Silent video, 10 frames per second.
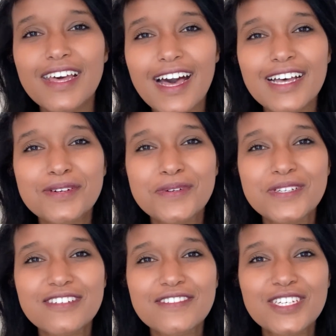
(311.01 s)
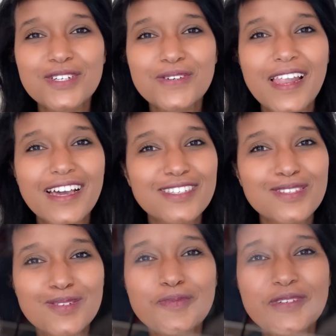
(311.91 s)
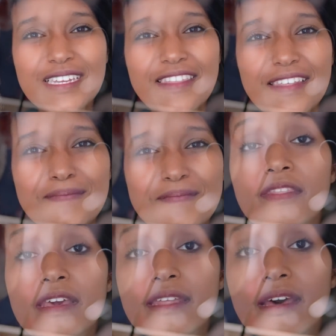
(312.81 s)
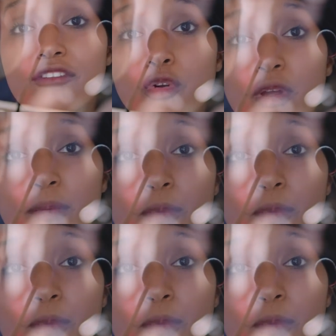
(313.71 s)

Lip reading: As our TV show likes to present them, they can have a great